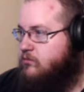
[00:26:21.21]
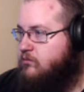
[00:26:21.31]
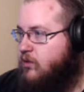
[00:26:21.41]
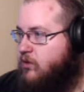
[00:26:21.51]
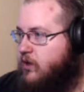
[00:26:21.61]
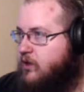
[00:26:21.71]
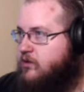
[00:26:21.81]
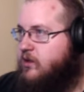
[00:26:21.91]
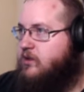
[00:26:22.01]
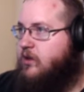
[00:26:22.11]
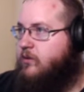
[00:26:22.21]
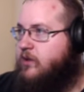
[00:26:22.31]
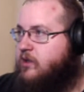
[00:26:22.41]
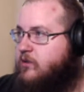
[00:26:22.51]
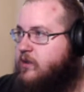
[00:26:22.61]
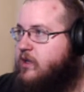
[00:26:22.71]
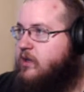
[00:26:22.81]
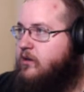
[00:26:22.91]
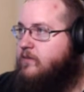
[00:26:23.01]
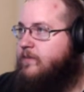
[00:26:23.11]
Okay, so that's all we can do here.